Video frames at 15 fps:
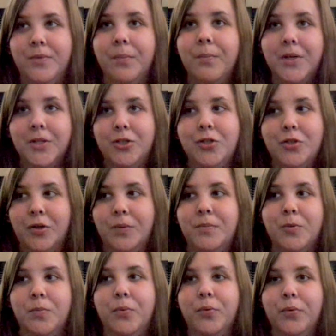missions trip
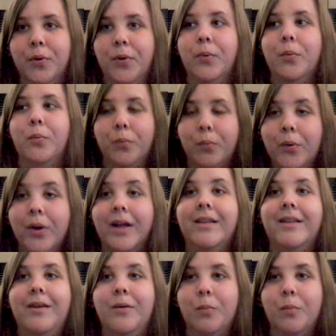to Peru really